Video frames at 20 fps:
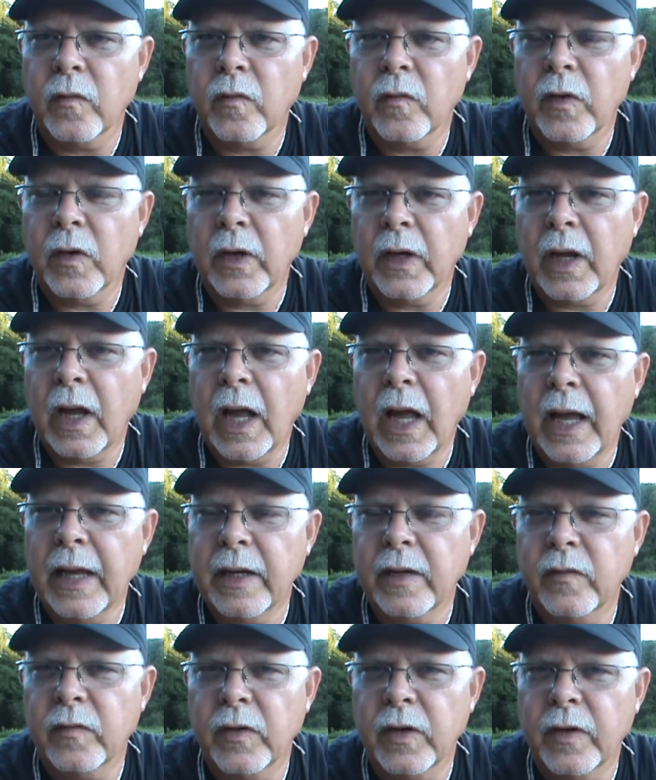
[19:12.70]
very
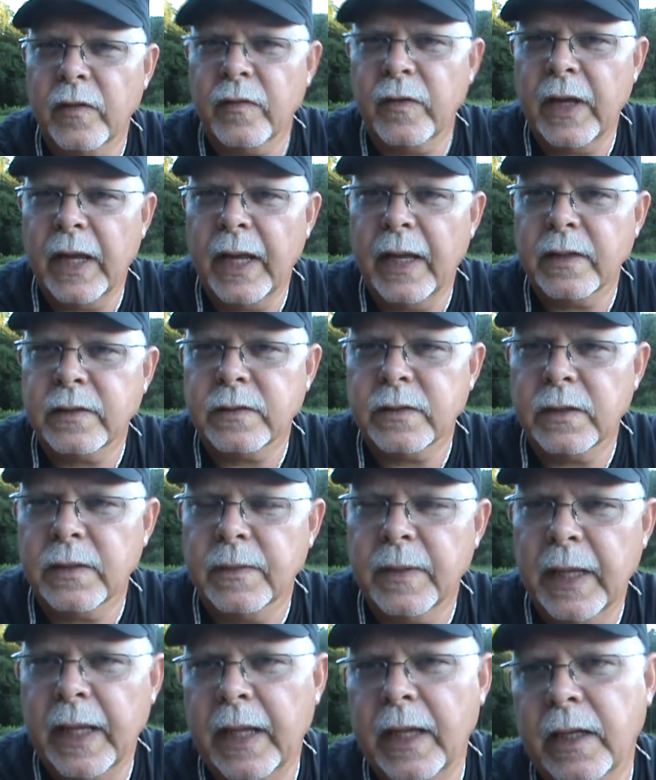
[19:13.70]
hot and very fast,
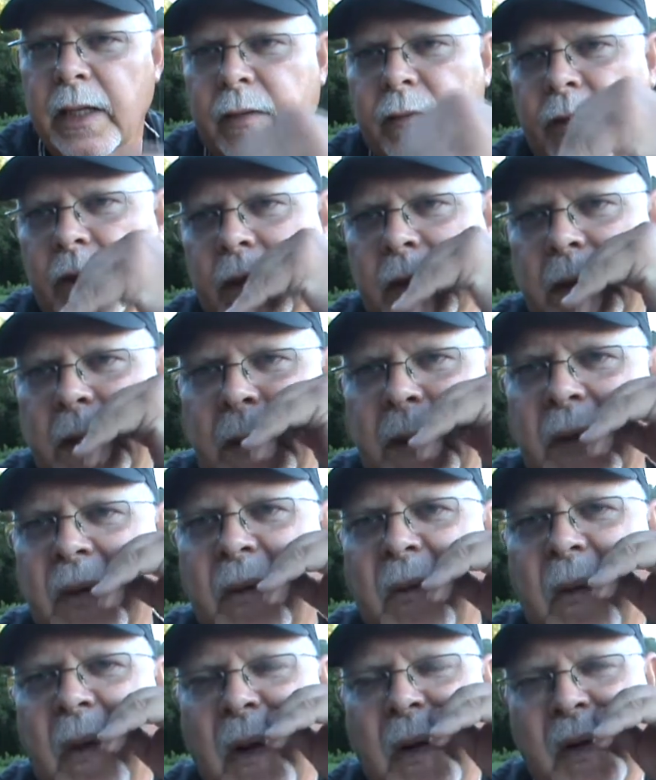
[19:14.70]
and if you need to get
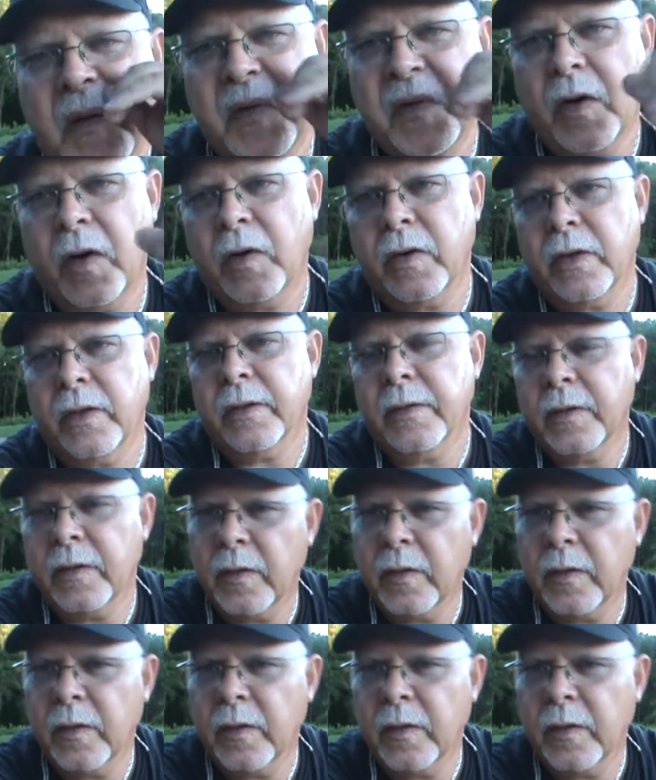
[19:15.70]
your water started